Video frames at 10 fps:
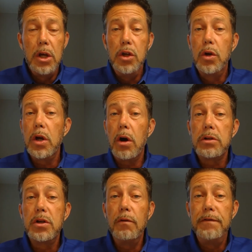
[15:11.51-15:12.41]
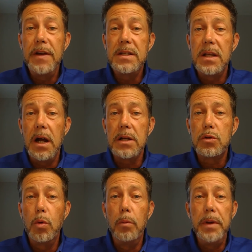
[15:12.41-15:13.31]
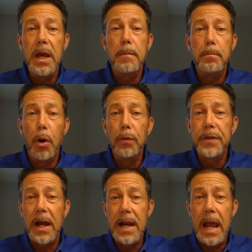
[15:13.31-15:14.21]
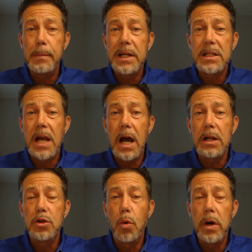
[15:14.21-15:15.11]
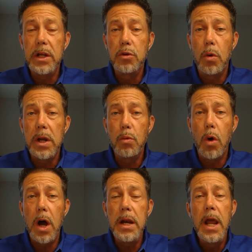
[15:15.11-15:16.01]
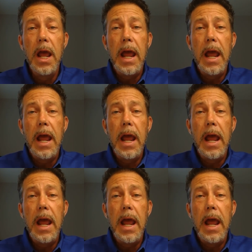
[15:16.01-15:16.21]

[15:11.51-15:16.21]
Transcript: You could also visit us. We'll be at both DynamicsCon 2021